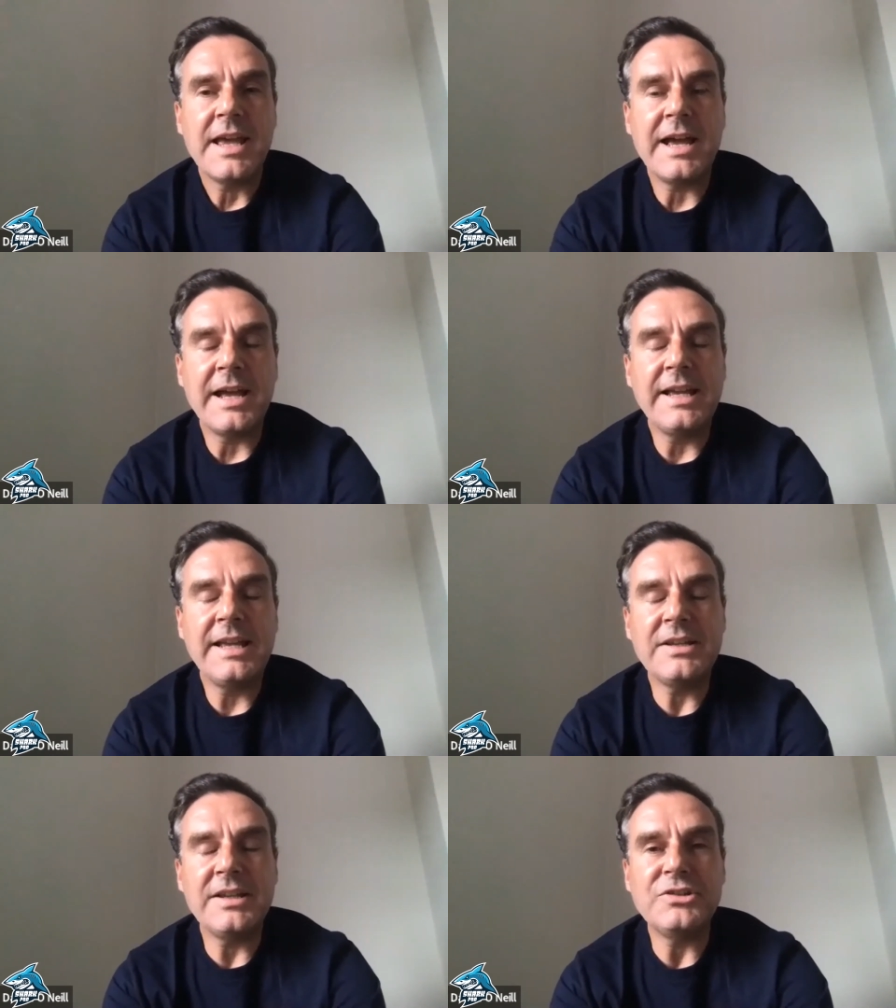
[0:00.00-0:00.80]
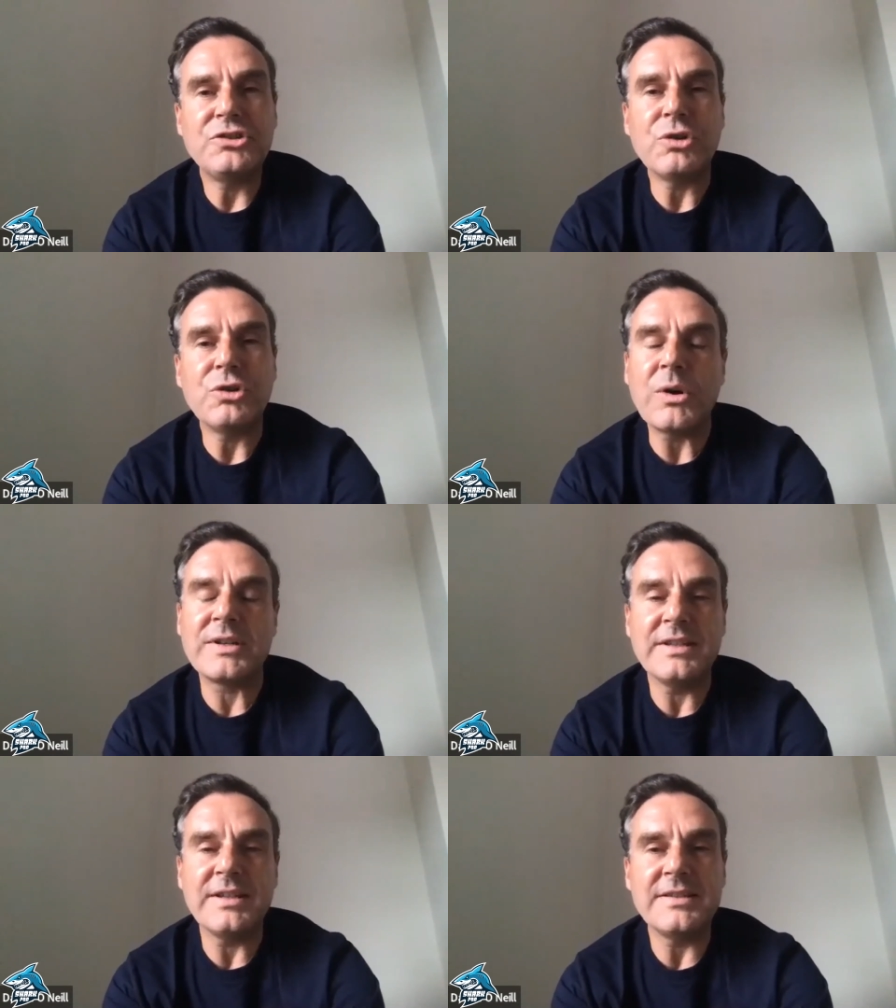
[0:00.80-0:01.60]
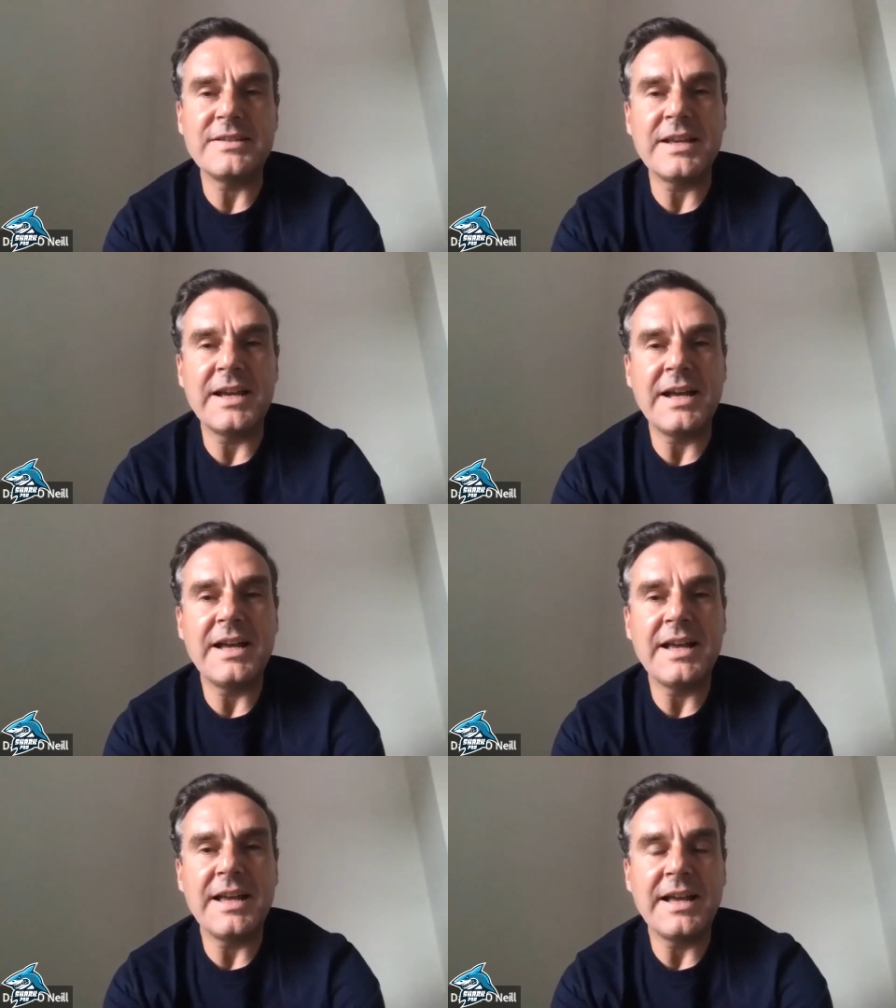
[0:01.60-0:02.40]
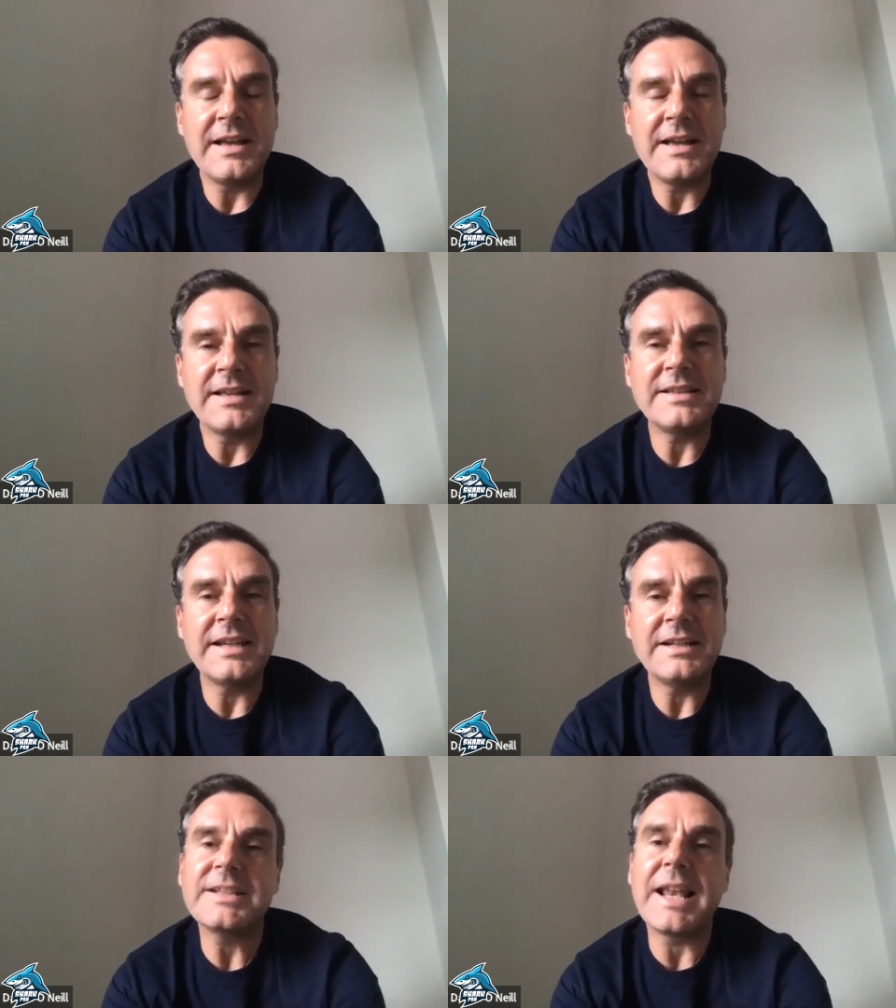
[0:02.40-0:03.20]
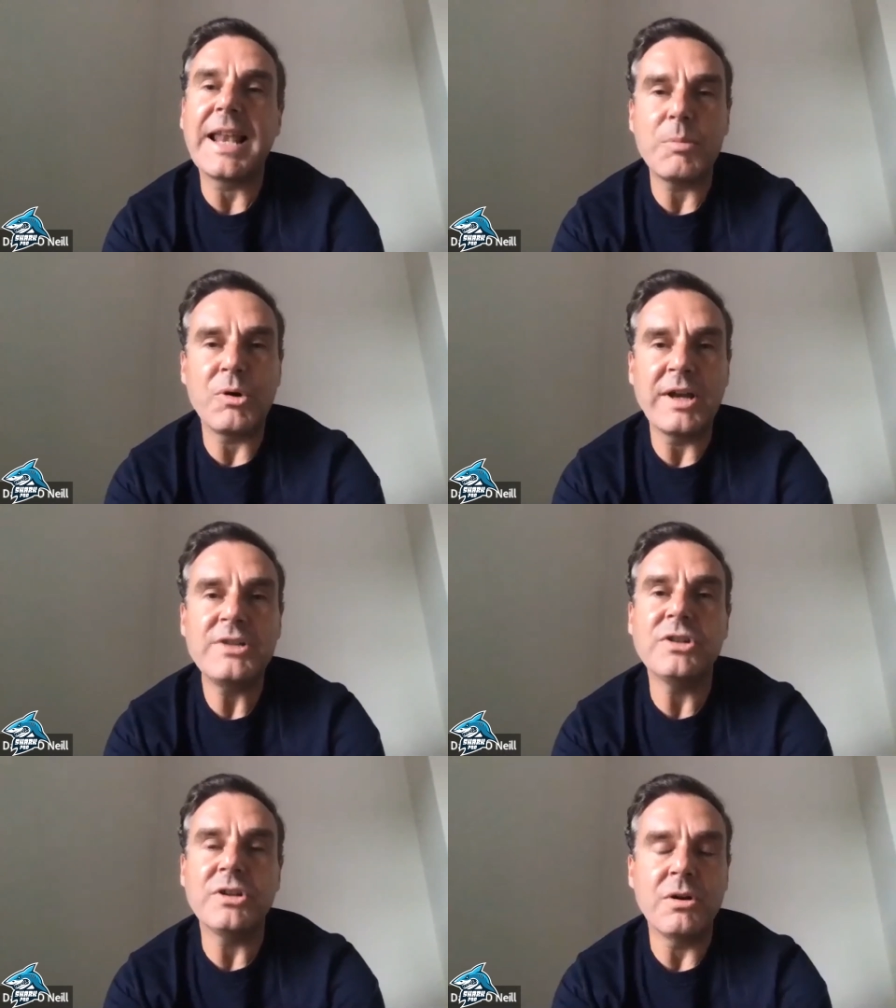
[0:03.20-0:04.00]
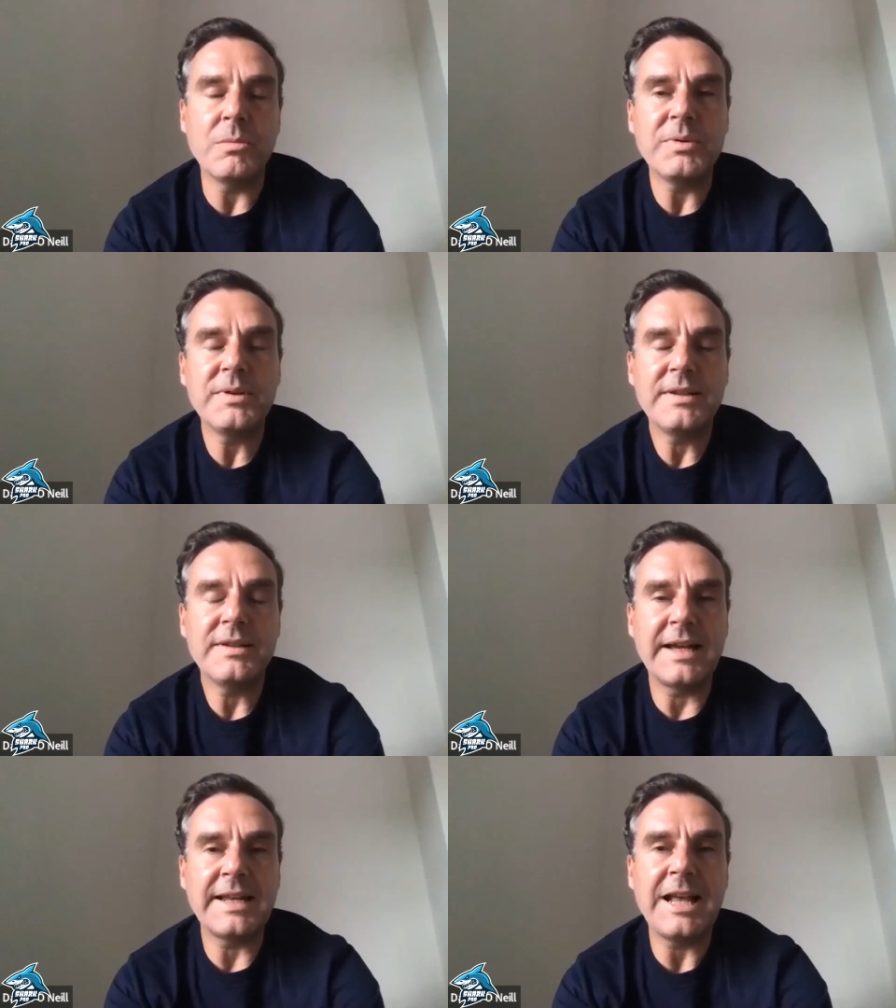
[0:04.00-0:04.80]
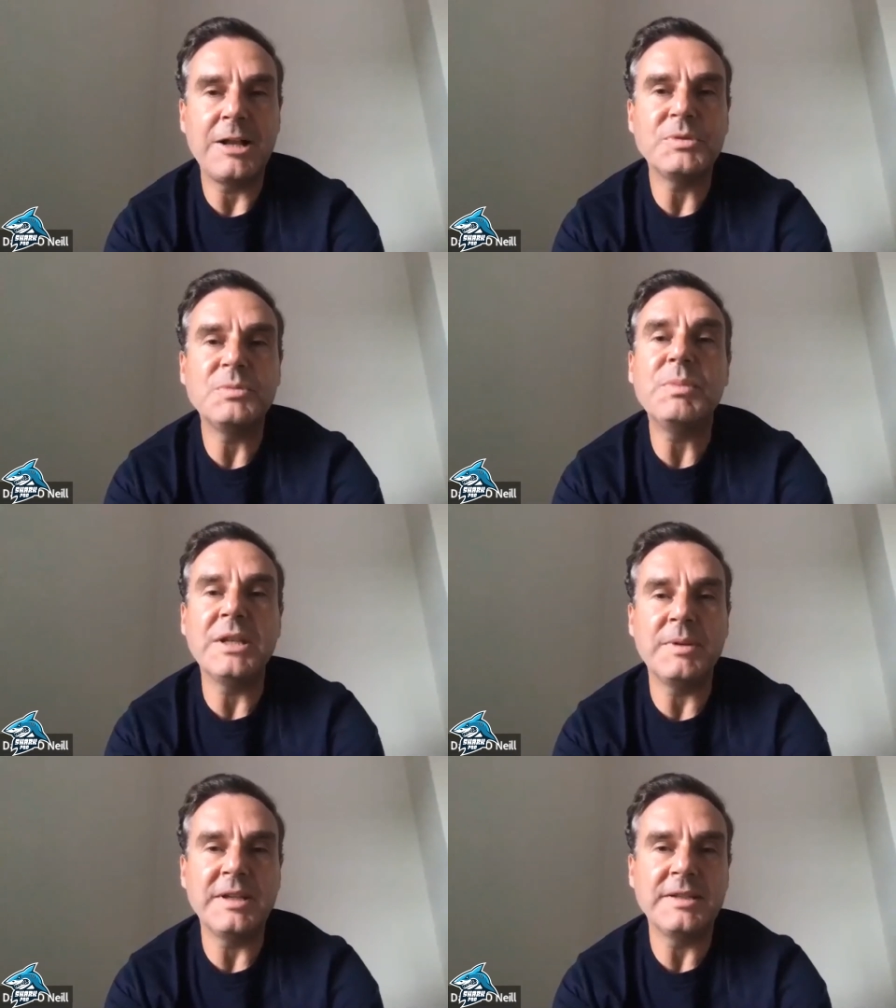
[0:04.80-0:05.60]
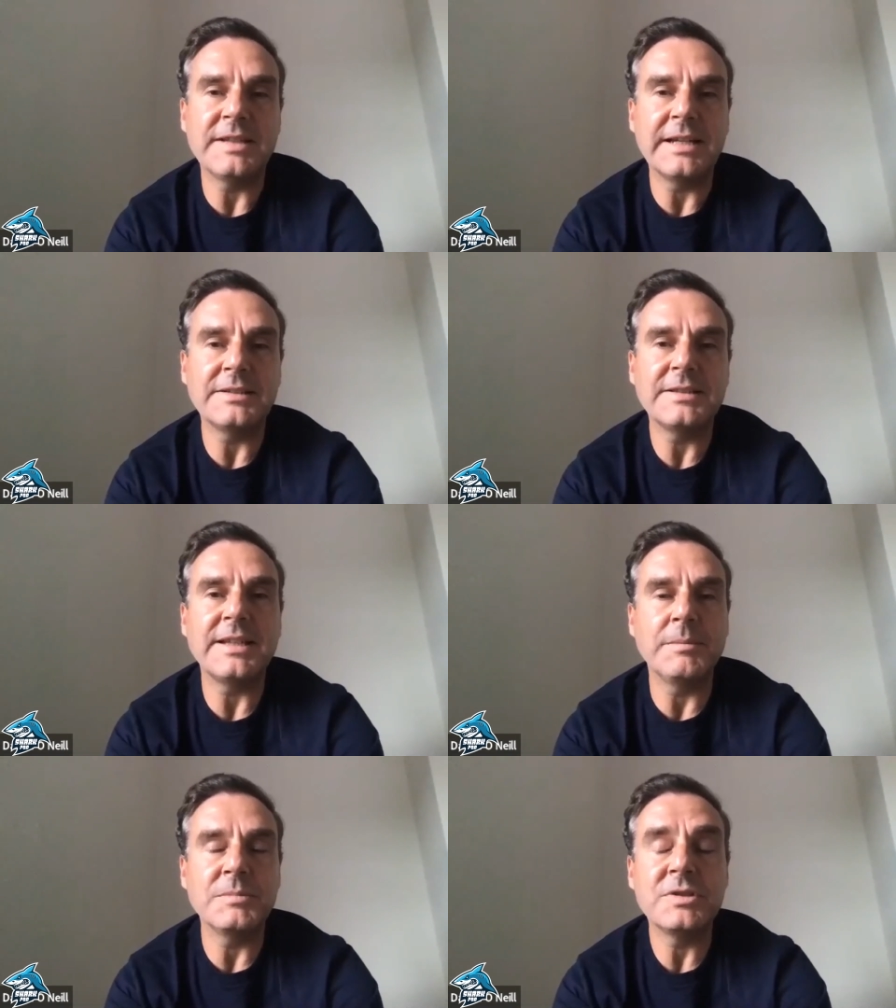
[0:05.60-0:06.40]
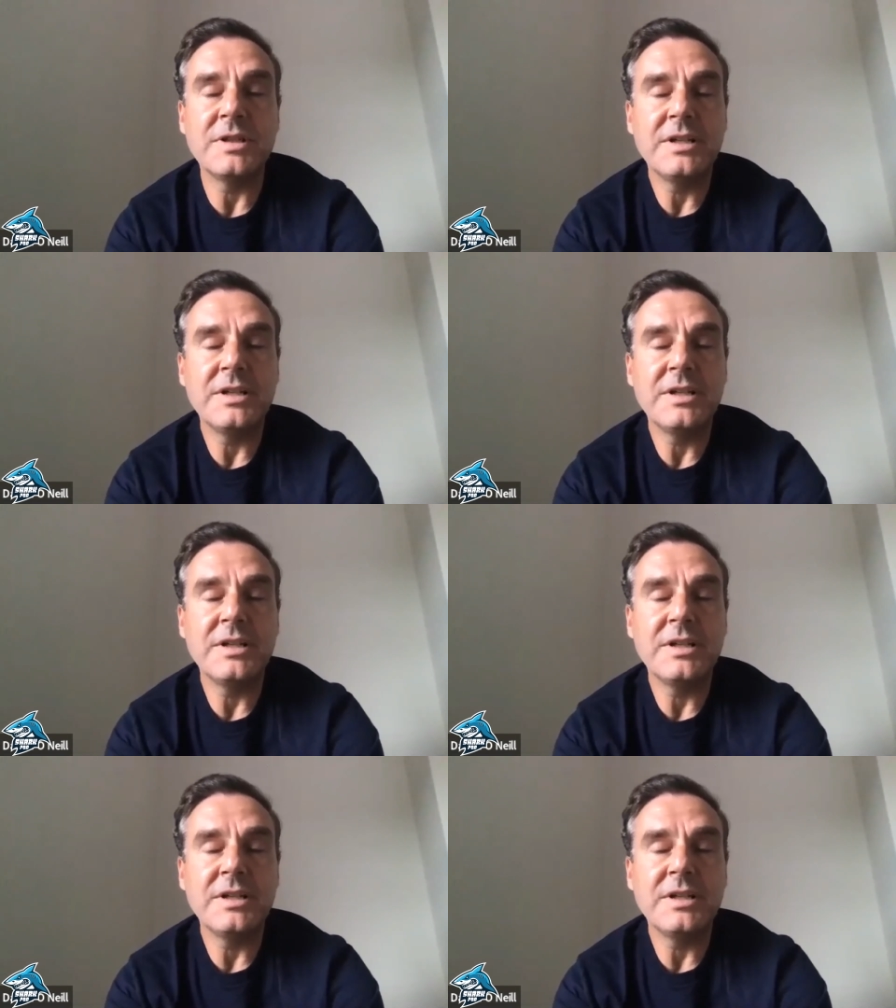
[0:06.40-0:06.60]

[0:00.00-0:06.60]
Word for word: uh, in a, in short, it's a, a sales collaboration hub that helps B two B sales teams